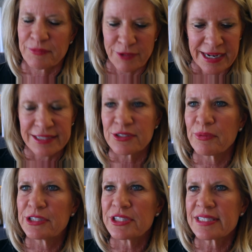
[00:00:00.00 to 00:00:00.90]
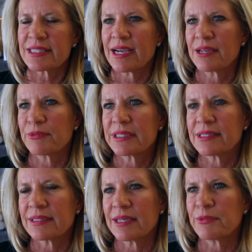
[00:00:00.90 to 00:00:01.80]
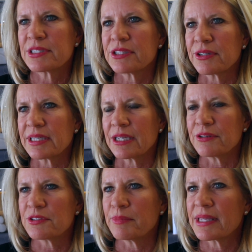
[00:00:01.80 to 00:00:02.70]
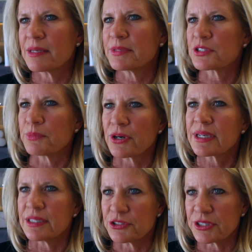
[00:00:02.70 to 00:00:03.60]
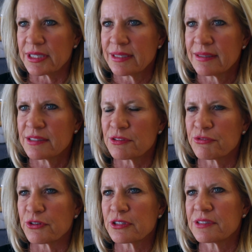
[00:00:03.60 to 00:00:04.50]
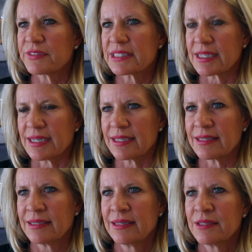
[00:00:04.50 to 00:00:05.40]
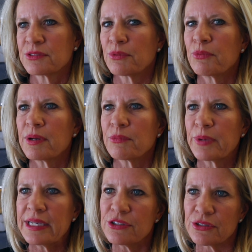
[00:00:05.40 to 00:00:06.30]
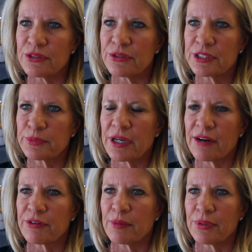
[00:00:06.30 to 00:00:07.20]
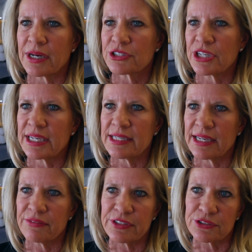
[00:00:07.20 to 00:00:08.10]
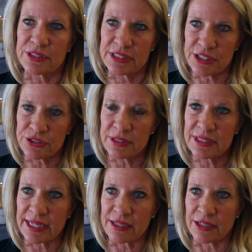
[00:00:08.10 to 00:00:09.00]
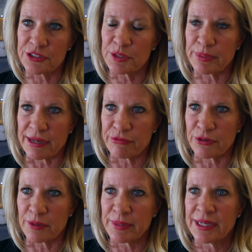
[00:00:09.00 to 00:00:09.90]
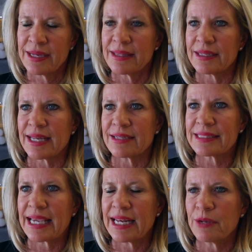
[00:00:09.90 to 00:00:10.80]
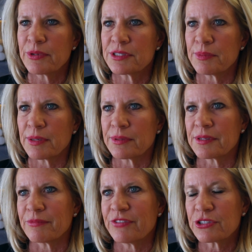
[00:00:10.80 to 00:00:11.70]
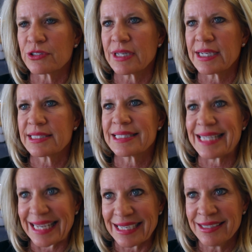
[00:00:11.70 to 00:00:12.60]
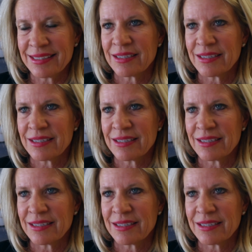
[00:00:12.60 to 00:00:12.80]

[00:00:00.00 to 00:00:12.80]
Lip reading: Right, so we just signed recently with Sierra Leone to make them a smart country. It's the first of its kind. So what we do is we offer a blockchain data visualization technology platform that allows anyone to be able to visualize data